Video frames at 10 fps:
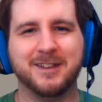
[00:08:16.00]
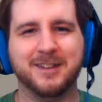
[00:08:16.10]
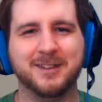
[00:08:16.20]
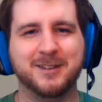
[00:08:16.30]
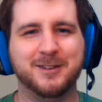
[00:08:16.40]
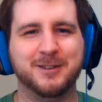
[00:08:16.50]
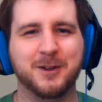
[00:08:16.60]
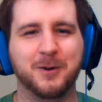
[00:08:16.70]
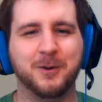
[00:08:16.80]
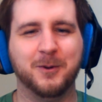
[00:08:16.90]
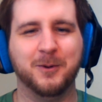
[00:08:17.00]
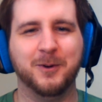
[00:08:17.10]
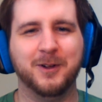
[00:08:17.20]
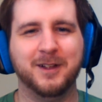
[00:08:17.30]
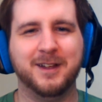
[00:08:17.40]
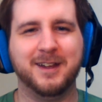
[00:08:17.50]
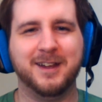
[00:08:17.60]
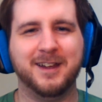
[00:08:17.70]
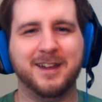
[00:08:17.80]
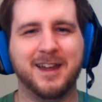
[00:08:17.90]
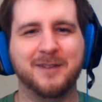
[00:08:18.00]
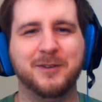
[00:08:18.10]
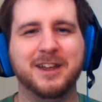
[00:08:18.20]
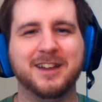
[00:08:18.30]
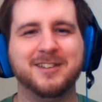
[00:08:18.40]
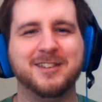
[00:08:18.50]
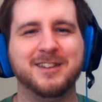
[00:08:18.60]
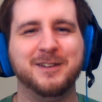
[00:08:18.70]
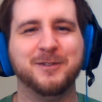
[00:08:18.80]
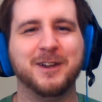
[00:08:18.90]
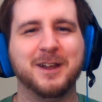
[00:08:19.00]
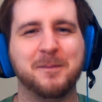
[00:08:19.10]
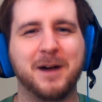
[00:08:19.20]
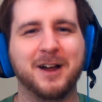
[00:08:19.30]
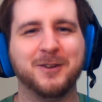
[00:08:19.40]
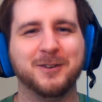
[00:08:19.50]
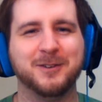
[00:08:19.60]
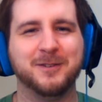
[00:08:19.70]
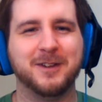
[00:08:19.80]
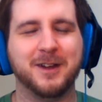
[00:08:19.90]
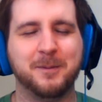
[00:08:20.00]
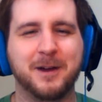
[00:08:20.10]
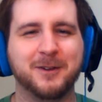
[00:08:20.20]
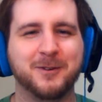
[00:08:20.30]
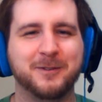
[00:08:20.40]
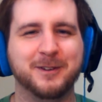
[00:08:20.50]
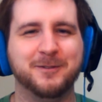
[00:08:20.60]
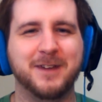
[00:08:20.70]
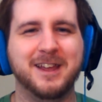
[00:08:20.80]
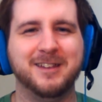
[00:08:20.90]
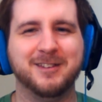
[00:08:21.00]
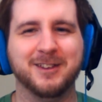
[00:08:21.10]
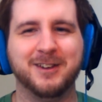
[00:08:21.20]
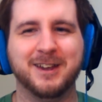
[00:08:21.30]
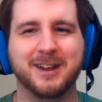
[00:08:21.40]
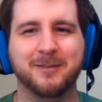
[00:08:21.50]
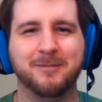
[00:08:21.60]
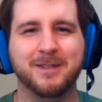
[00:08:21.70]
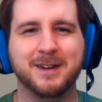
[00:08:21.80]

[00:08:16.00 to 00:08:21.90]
This is so cool. And we get to see freaking Apocrypha's face. Look at him.